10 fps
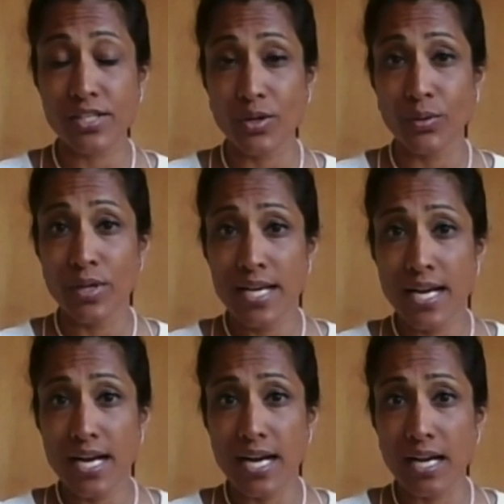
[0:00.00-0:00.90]
So
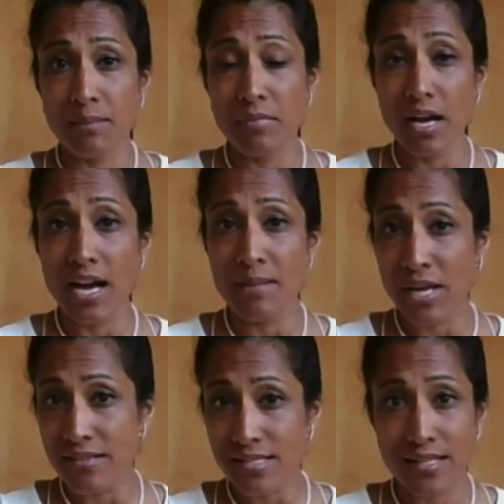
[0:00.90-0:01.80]
um, I'm
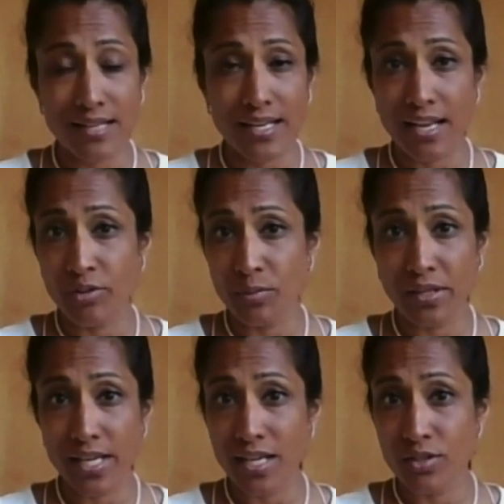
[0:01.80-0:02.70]
asking that
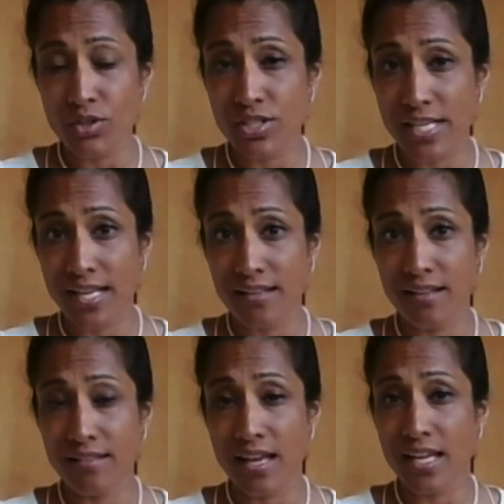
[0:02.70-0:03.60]
everybody understand
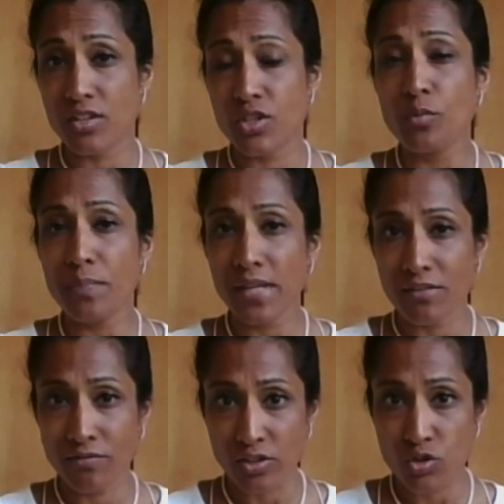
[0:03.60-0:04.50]
that don't be
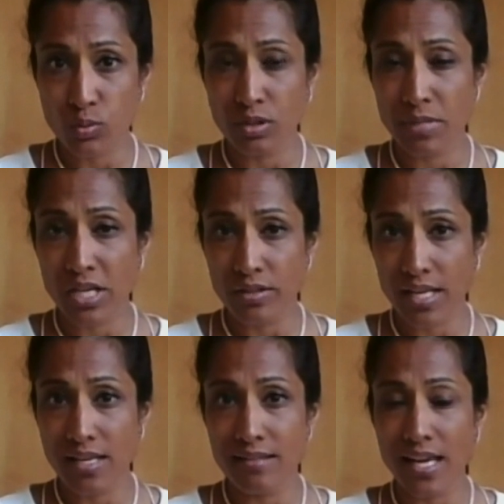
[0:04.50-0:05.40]
eventual about
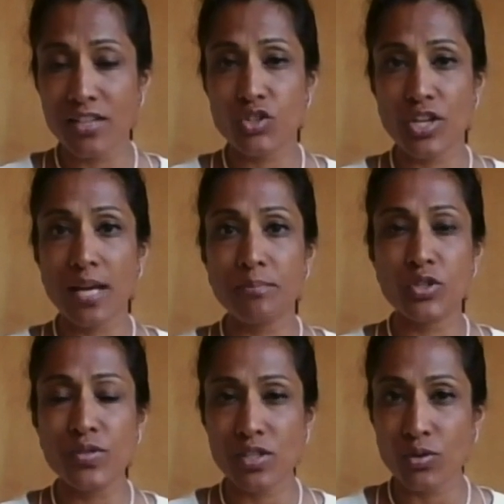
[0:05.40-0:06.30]
getting that jab.
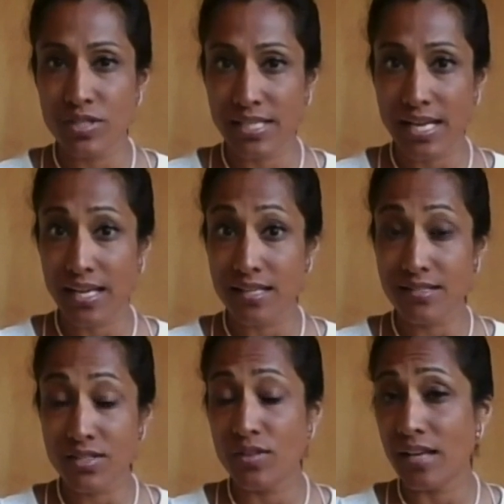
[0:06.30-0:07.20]
Do so today
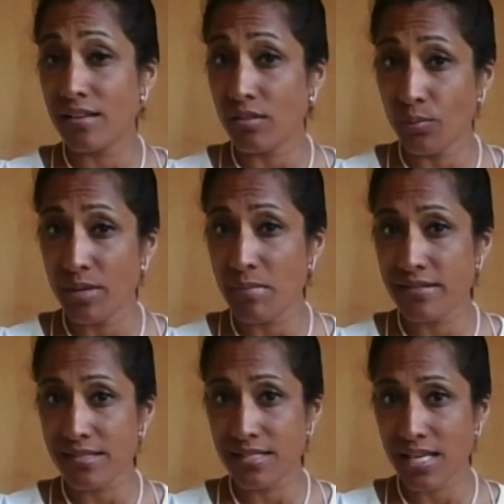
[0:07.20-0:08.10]
so that in three
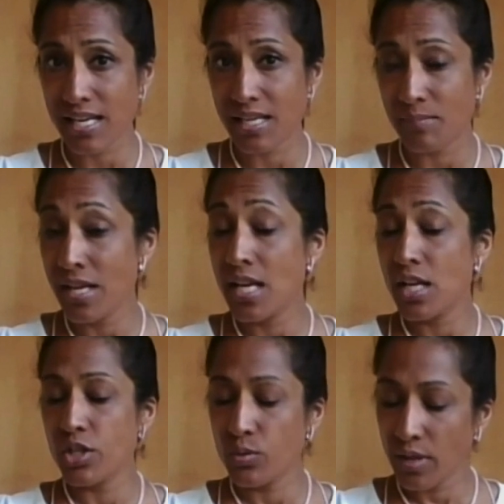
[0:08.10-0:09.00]
months' time,
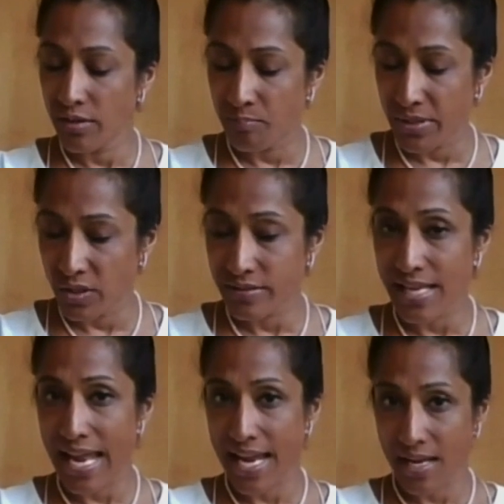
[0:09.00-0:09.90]
you have built
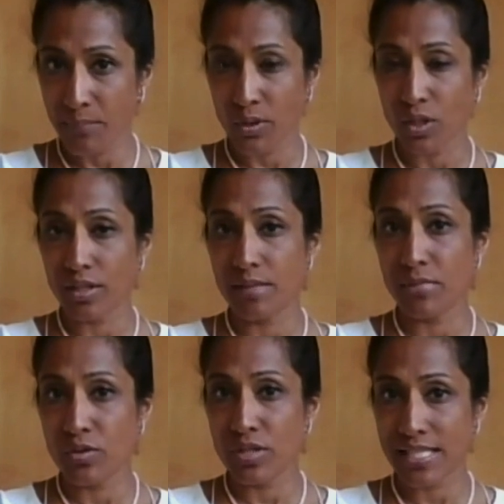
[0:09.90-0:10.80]
ample
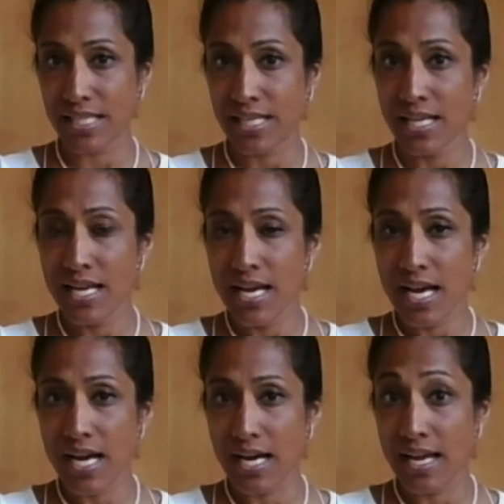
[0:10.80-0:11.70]
immunity
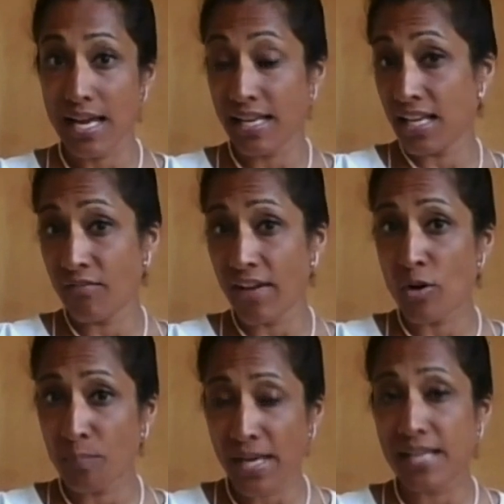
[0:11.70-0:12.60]
uh, and have
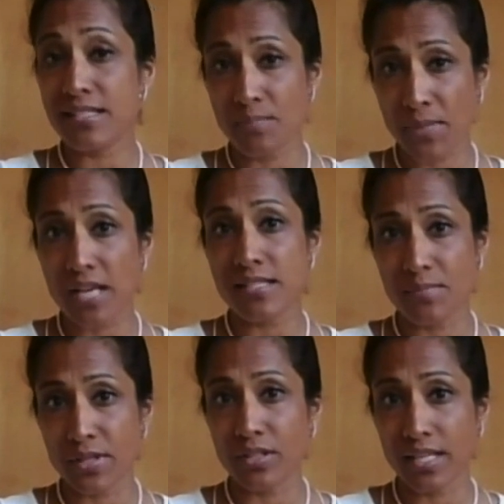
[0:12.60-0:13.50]
outpaced the
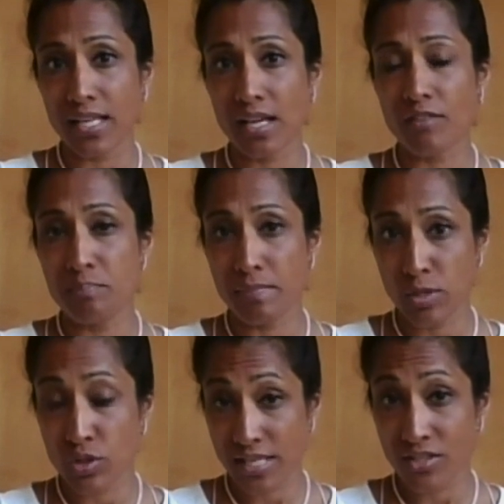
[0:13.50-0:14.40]
possibility of
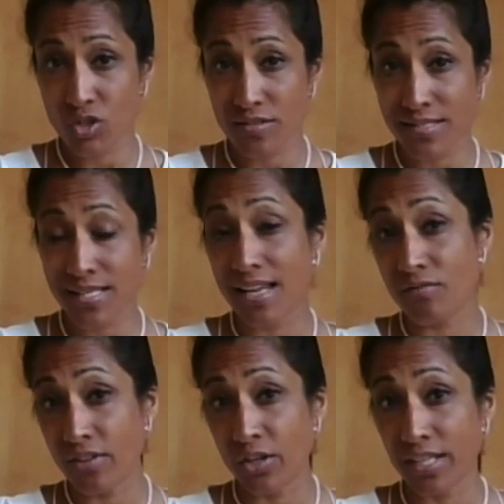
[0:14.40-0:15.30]
mutations
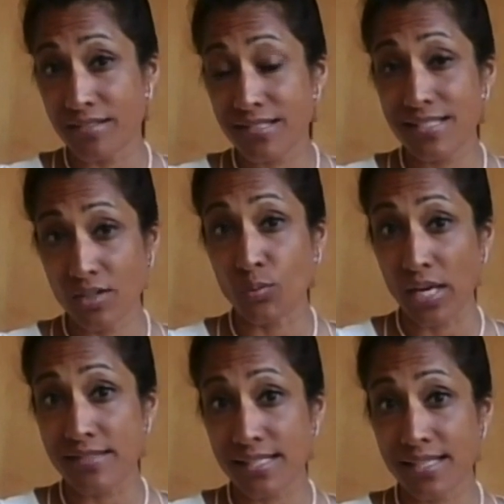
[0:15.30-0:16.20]
and variants
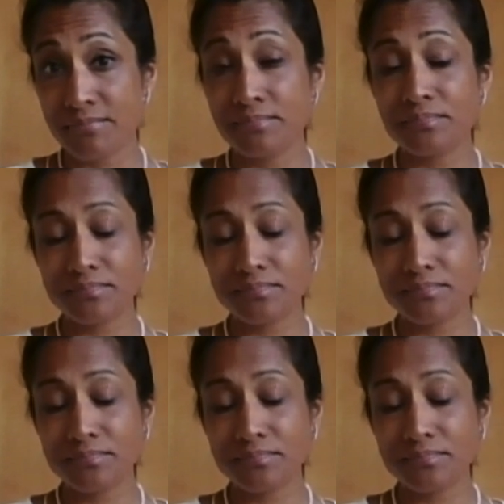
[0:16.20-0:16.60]
arising.